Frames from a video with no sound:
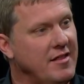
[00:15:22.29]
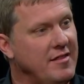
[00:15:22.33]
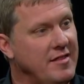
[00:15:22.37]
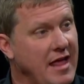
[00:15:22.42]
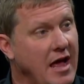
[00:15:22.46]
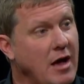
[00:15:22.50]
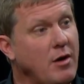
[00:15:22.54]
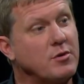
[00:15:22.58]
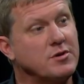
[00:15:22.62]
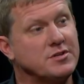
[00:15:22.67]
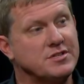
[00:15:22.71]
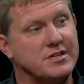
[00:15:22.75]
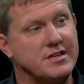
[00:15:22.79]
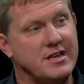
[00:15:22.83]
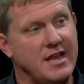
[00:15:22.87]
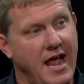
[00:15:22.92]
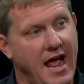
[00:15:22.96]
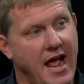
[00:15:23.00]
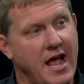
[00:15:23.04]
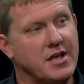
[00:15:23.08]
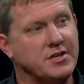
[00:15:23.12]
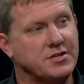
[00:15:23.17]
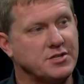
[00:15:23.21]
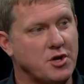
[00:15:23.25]
that was
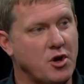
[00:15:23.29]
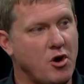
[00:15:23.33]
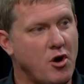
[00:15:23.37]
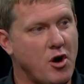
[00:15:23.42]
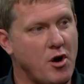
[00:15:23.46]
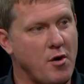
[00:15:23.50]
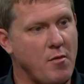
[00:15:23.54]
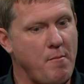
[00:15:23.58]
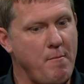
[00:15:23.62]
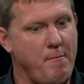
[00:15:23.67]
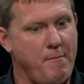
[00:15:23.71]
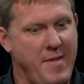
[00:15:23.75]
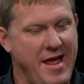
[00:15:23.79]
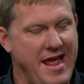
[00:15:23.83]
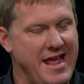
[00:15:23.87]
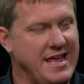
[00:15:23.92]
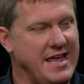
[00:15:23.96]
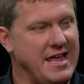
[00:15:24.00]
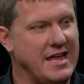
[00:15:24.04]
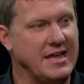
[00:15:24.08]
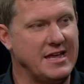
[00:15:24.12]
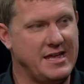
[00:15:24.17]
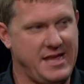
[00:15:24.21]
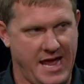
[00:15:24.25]
NASCAR
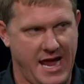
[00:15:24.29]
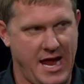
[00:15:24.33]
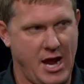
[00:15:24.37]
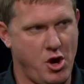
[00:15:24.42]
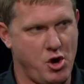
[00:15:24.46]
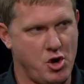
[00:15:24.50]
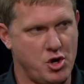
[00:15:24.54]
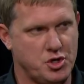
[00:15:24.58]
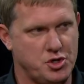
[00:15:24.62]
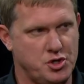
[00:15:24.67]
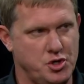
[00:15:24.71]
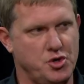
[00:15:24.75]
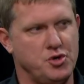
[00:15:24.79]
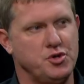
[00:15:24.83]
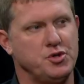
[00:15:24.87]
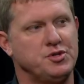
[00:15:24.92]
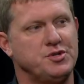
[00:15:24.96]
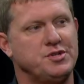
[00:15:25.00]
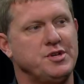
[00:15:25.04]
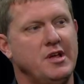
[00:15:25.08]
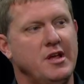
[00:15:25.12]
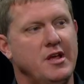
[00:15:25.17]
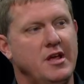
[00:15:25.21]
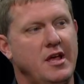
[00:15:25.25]
making
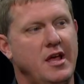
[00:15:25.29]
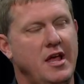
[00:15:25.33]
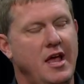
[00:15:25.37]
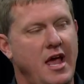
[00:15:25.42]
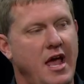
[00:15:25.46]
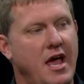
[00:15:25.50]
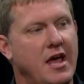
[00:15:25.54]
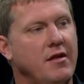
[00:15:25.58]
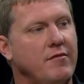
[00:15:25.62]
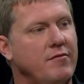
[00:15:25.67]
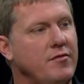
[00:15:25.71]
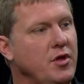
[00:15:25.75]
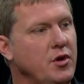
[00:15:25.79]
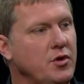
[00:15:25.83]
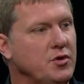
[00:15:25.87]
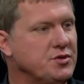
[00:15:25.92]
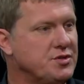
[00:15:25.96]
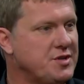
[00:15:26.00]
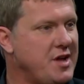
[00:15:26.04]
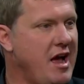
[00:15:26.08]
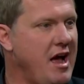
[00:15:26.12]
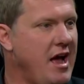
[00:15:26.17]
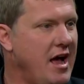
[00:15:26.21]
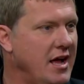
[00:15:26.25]
characters out of
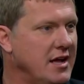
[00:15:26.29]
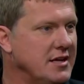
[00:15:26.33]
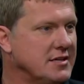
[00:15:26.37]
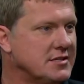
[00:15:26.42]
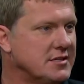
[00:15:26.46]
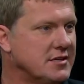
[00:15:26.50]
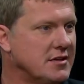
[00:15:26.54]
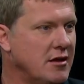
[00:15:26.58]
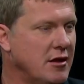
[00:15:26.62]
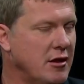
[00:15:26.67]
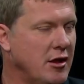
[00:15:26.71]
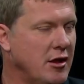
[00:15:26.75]
those guys. Yeah.